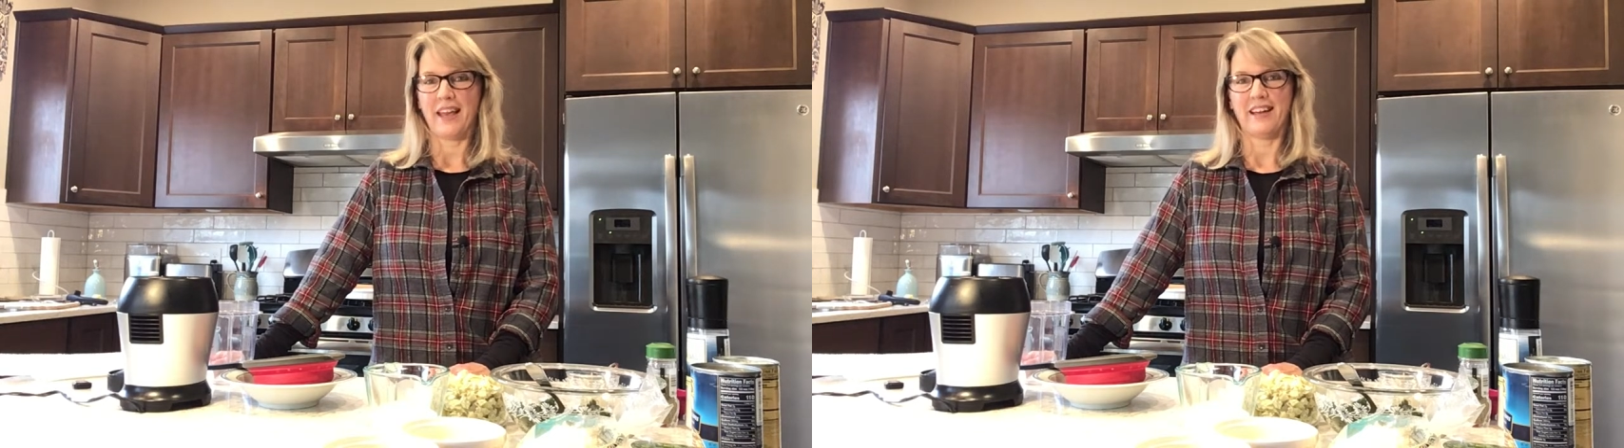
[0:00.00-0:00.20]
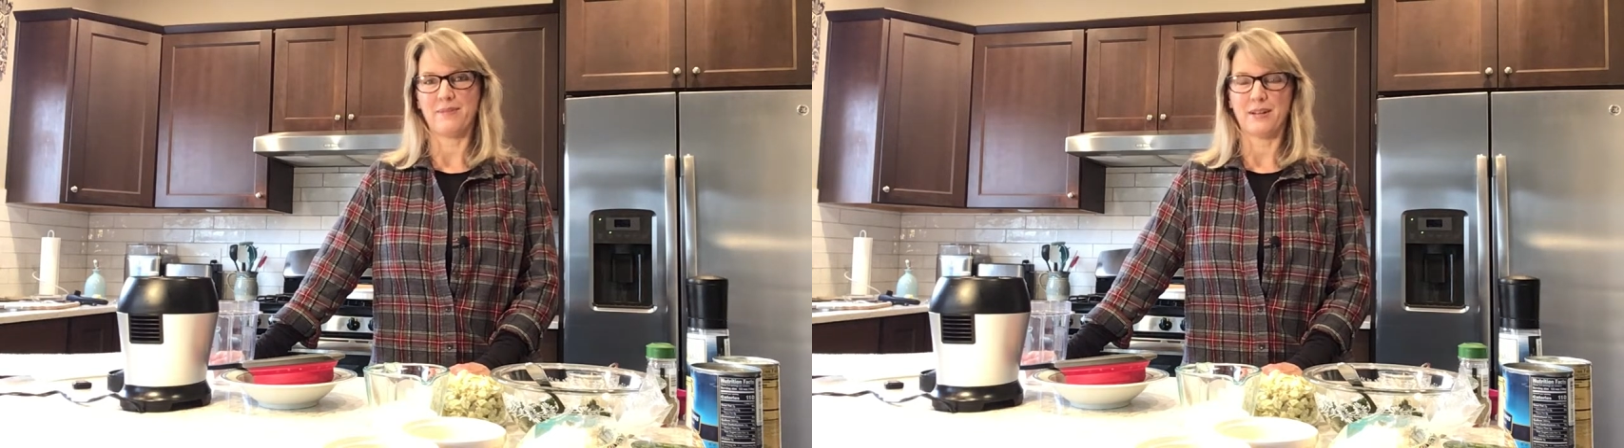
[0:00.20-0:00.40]

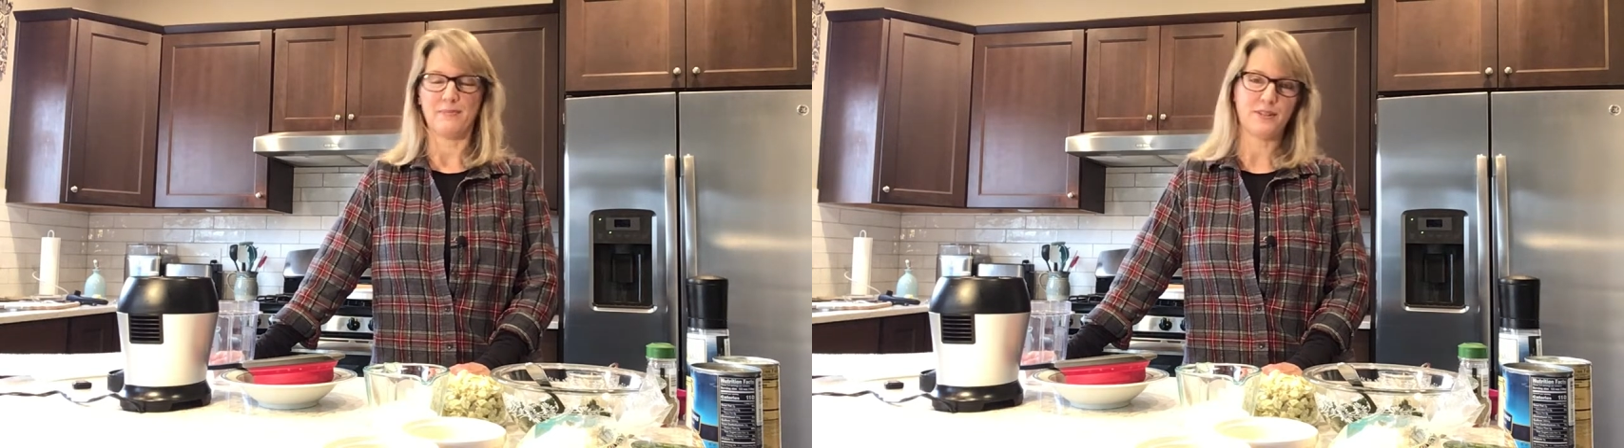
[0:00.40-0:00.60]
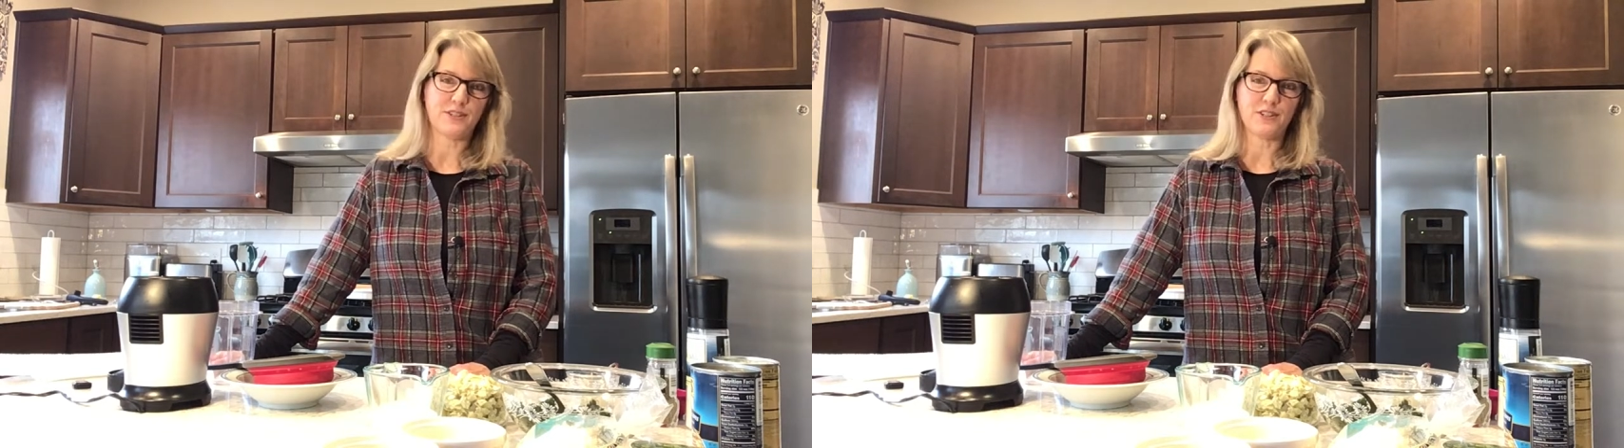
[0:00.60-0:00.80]
and I'm going
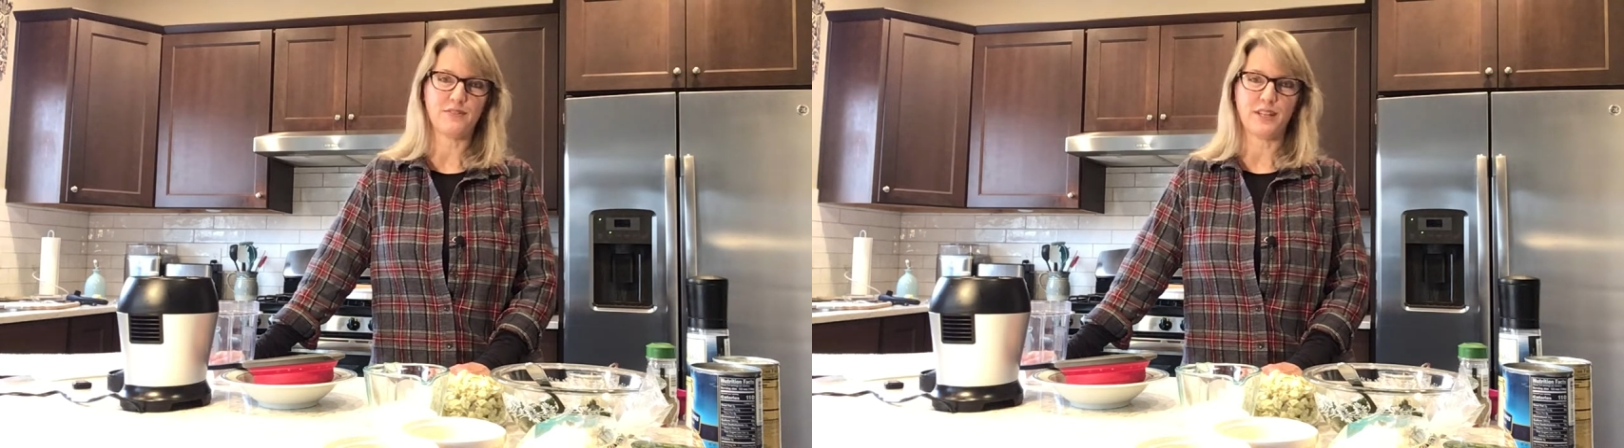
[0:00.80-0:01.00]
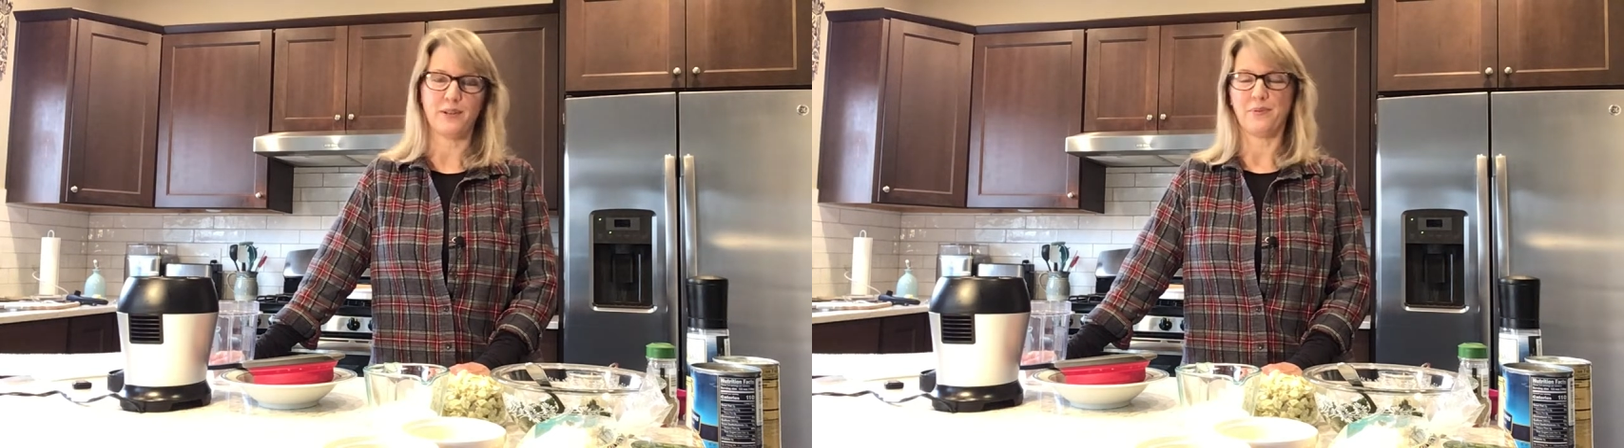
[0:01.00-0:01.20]
to be
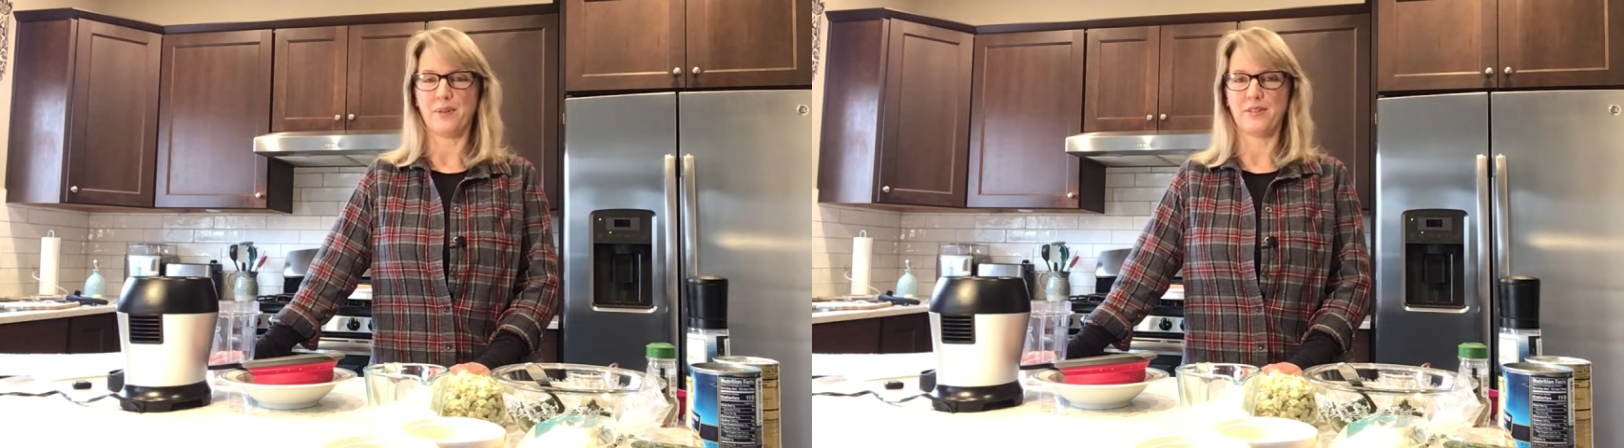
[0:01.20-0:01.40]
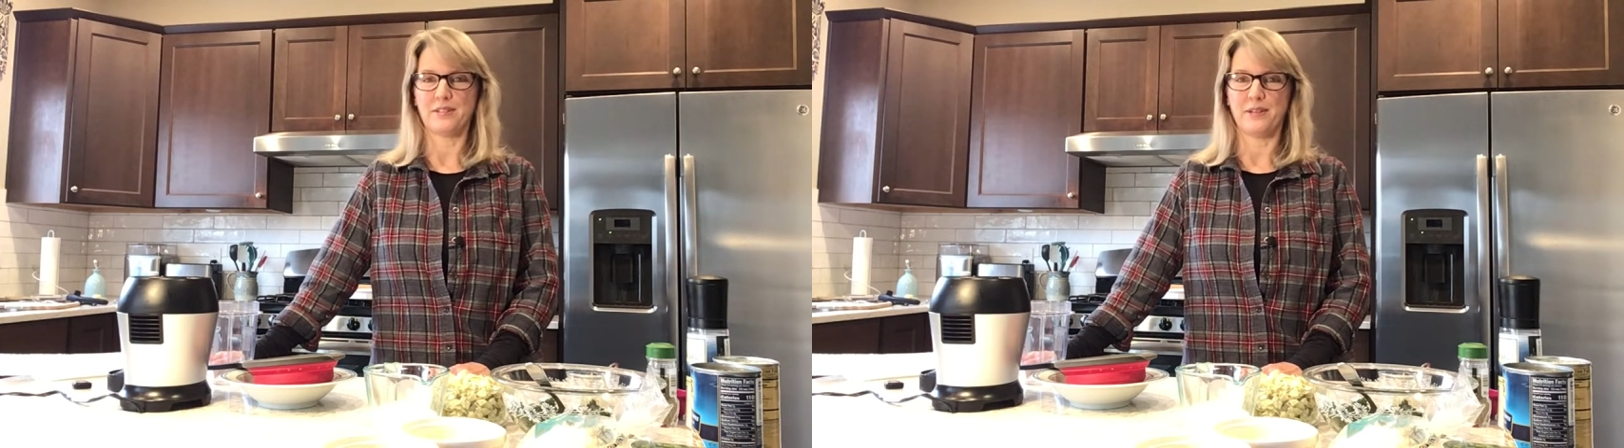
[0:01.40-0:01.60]
serving it
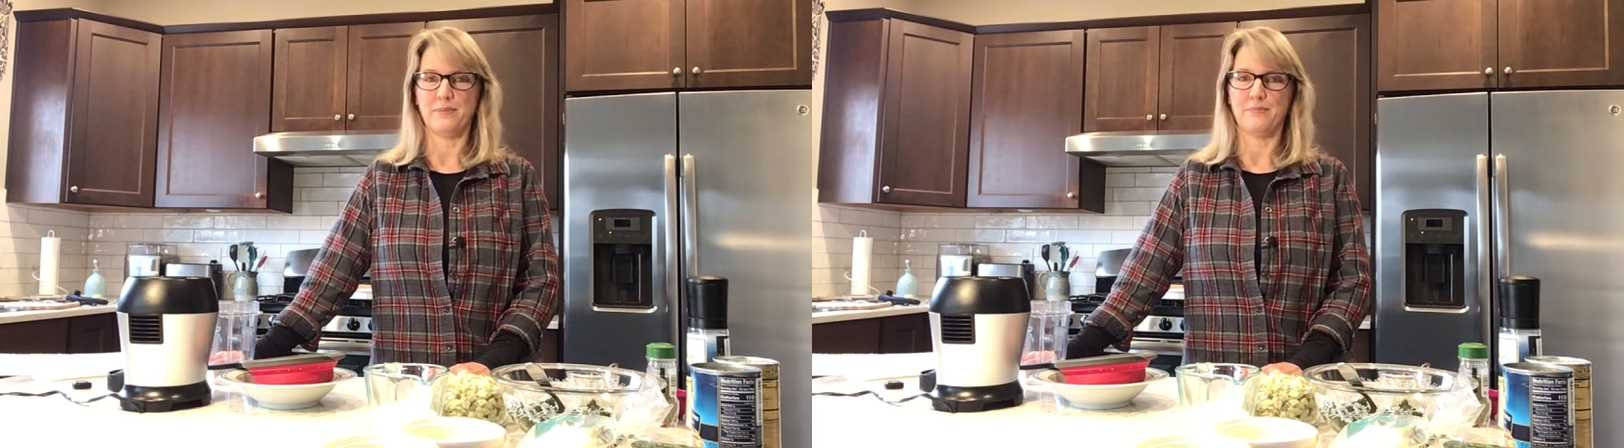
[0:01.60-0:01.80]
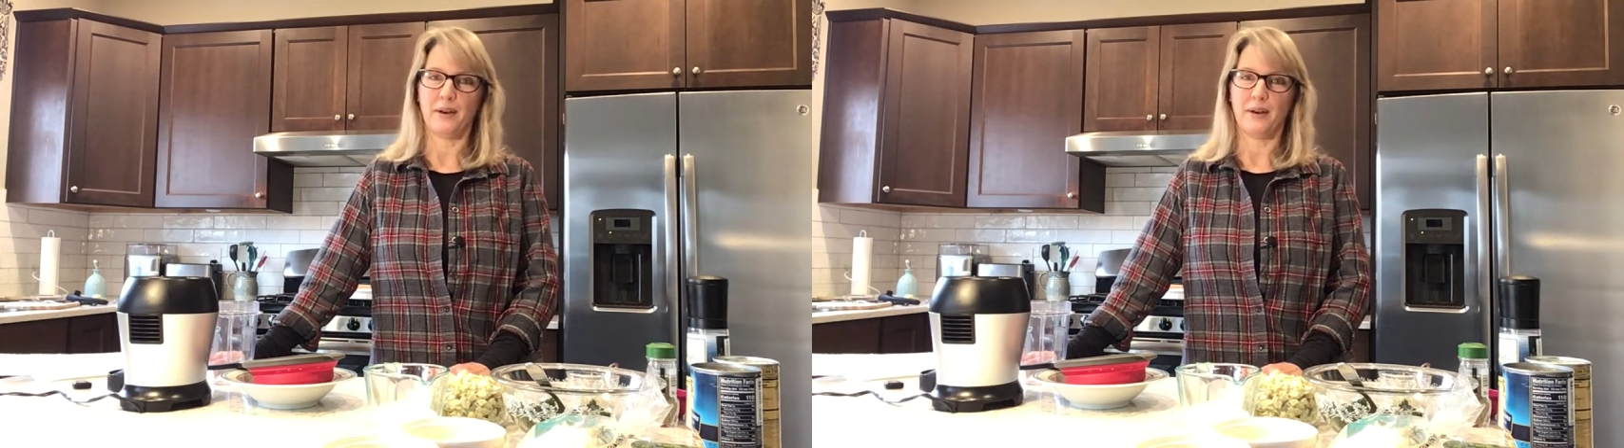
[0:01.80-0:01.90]
with some